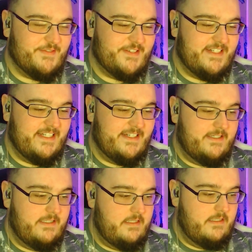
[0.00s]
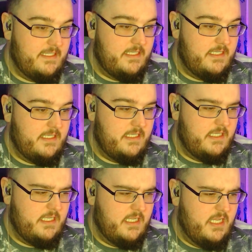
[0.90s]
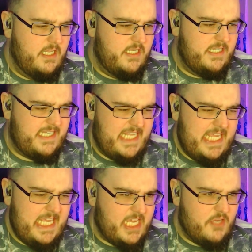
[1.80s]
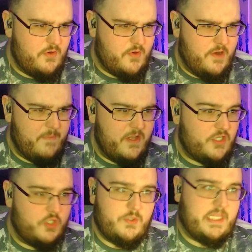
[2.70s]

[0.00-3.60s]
right now. Sea cucumber? Dude,